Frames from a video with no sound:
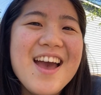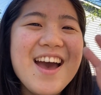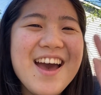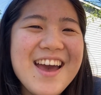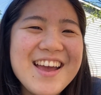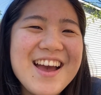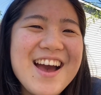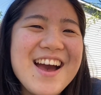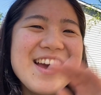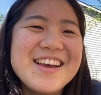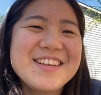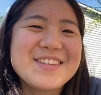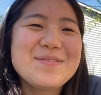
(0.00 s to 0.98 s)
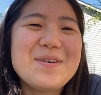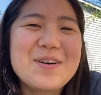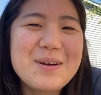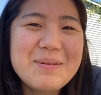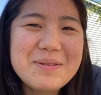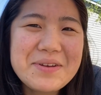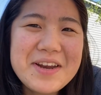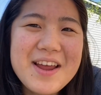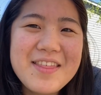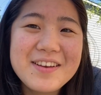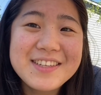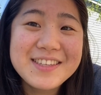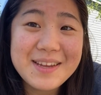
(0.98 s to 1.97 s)
Hi guys, welcome to
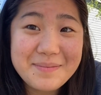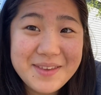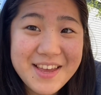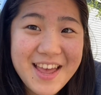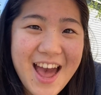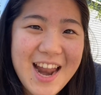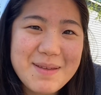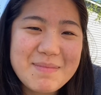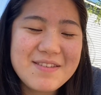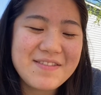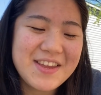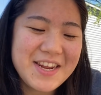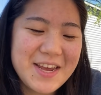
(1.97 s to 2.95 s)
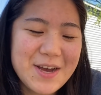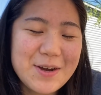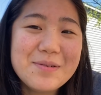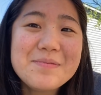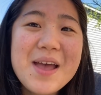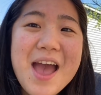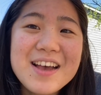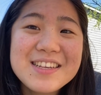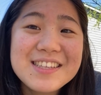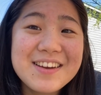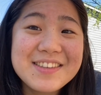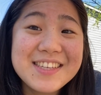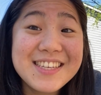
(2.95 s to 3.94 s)
another STEMY Academy video.
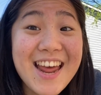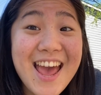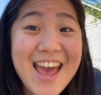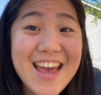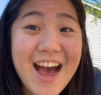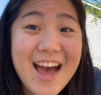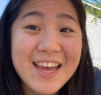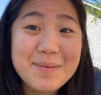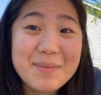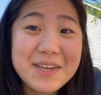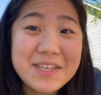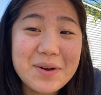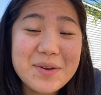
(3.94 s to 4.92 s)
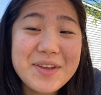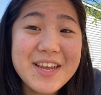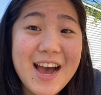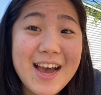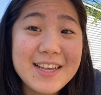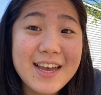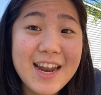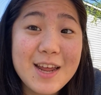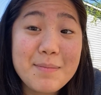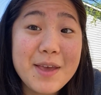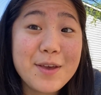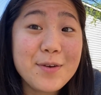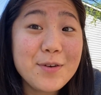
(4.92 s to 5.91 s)
So today I'm going to be showing you guys how
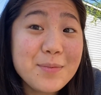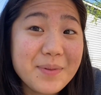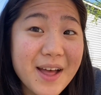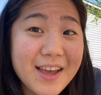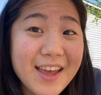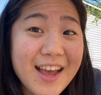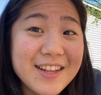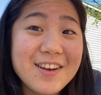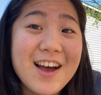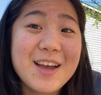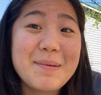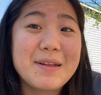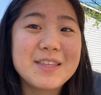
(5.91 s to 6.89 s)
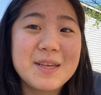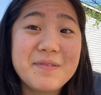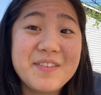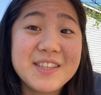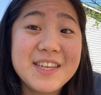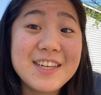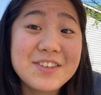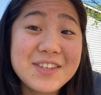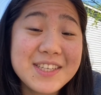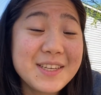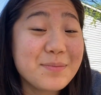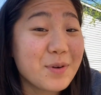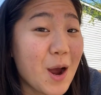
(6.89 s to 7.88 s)
to make Oobleck and talk about some of its
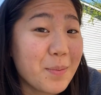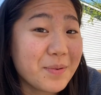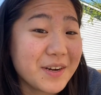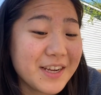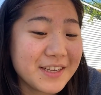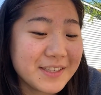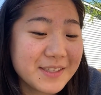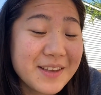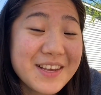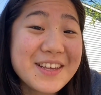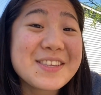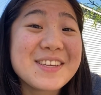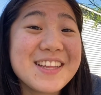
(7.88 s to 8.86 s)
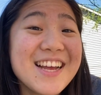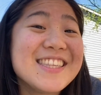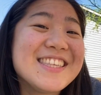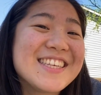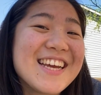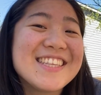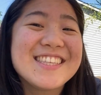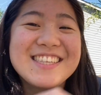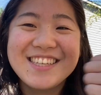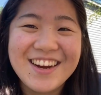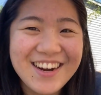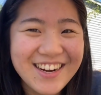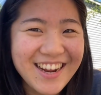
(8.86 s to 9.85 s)
interesting properties. So let's get
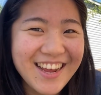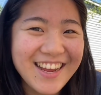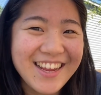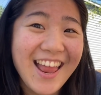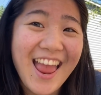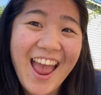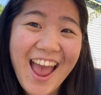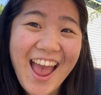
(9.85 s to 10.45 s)
started.